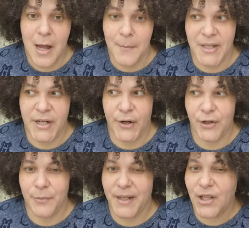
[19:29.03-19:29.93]

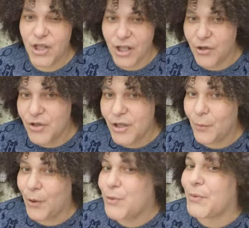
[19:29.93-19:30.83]
material because she usually
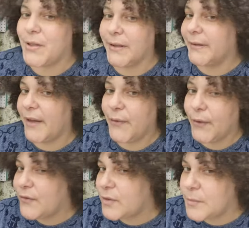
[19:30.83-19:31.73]
works with leather
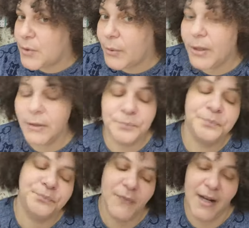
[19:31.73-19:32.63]
of some sort
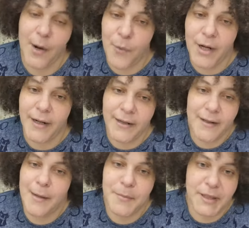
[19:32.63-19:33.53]
and I want to
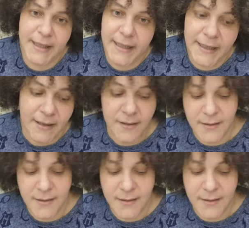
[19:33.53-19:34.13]
emulate it.